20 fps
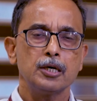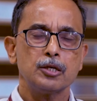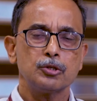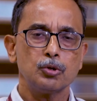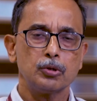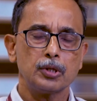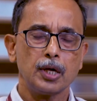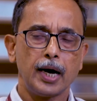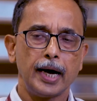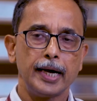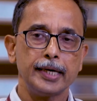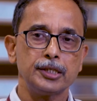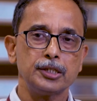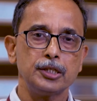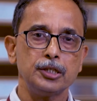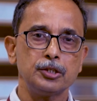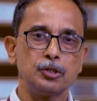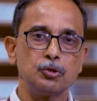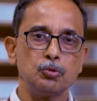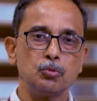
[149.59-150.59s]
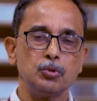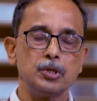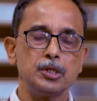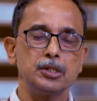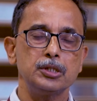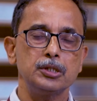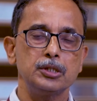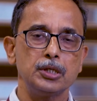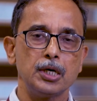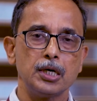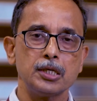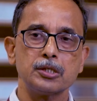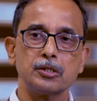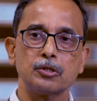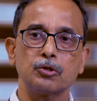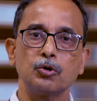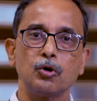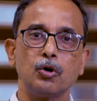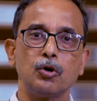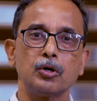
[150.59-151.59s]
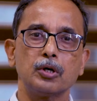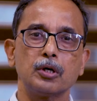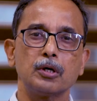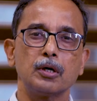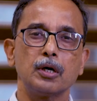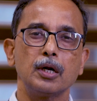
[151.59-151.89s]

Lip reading: So the IT2 is just not